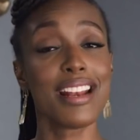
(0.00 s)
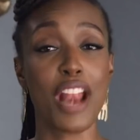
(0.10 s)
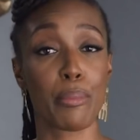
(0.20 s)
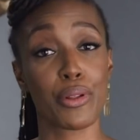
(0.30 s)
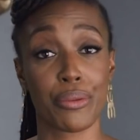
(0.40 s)

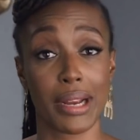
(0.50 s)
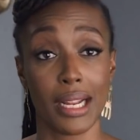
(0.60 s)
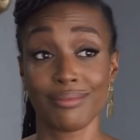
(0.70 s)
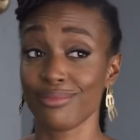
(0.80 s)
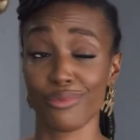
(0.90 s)
number 3.
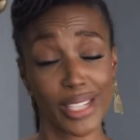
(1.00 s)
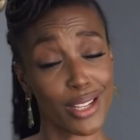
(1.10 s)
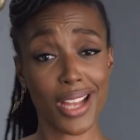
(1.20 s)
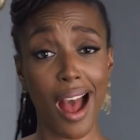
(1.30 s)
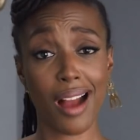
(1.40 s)
Real
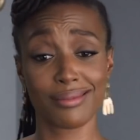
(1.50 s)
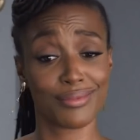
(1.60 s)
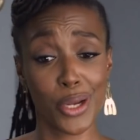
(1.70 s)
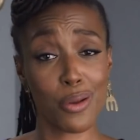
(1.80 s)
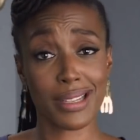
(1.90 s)
talk,
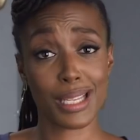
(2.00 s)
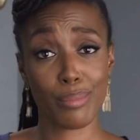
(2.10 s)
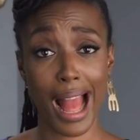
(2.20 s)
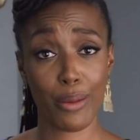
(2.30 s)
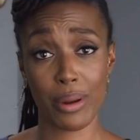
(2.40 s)
you only see
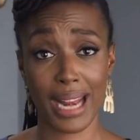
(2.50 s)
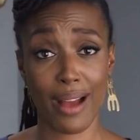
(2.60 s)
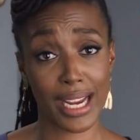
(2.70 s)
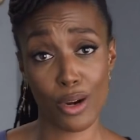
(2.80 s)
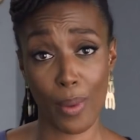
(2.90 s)
black women
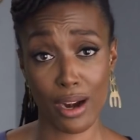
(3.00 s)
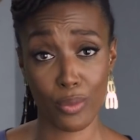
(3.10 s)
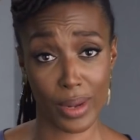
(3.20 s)
out here wearing